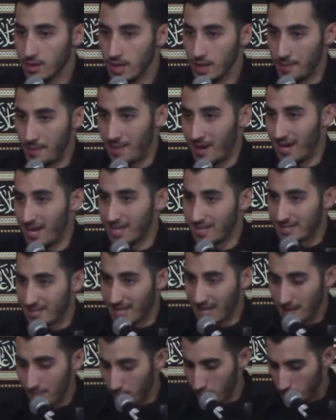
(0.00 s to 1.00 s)
Imam Alayhi
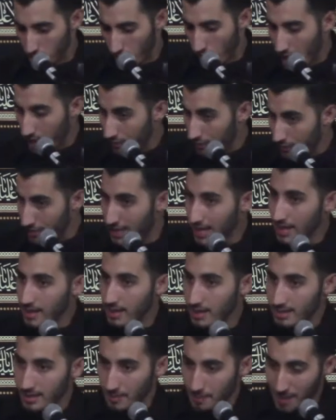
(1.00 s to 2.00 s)
salam would go every
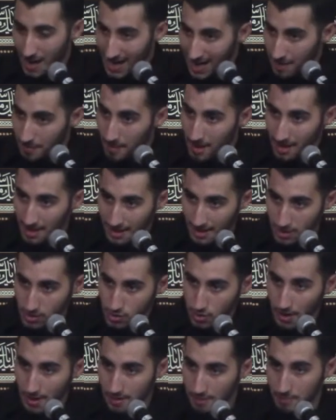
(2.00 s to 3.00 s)
day in the black market and
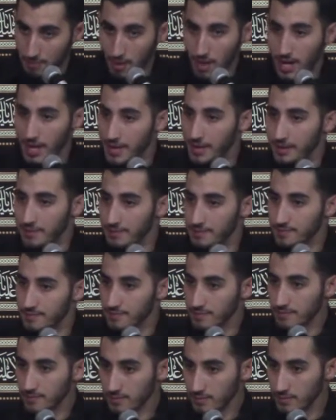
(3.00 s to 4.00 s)
try and buy
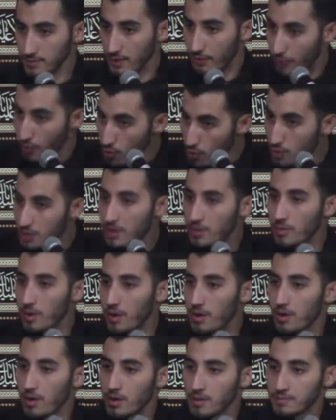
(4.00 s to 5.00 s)
food and
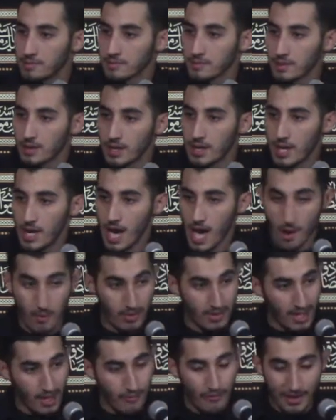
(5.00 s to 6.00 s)
whatnot. And
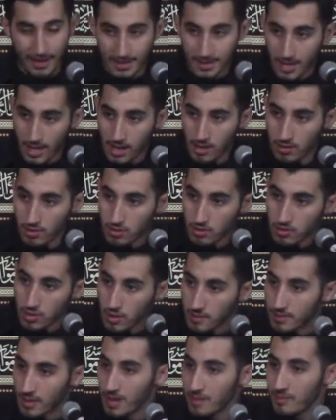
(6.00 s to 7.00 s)
when they found out,
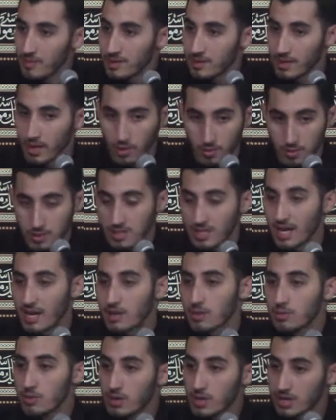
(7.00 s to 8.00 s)
they almost
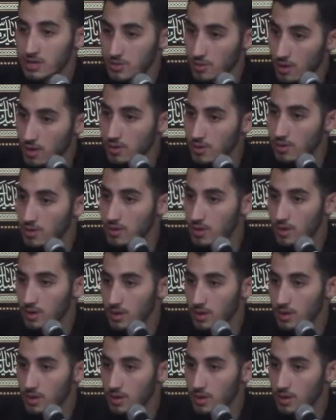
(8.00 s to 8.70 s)
started war as well.